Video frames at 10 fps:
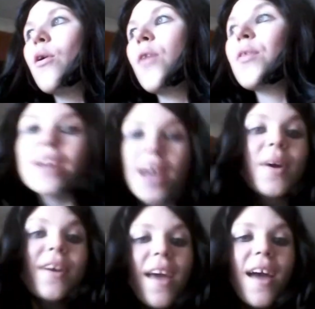And then I came
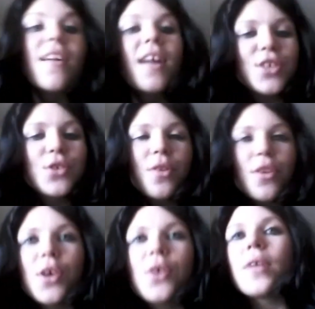back again and I actually got in
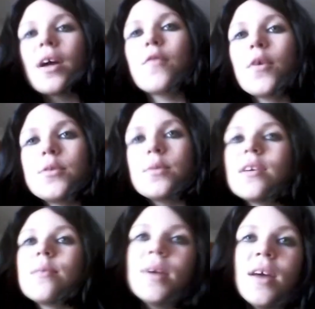the queue and had a photo with
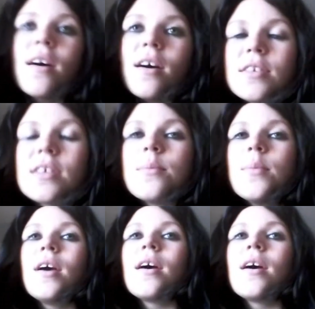him, hugged him,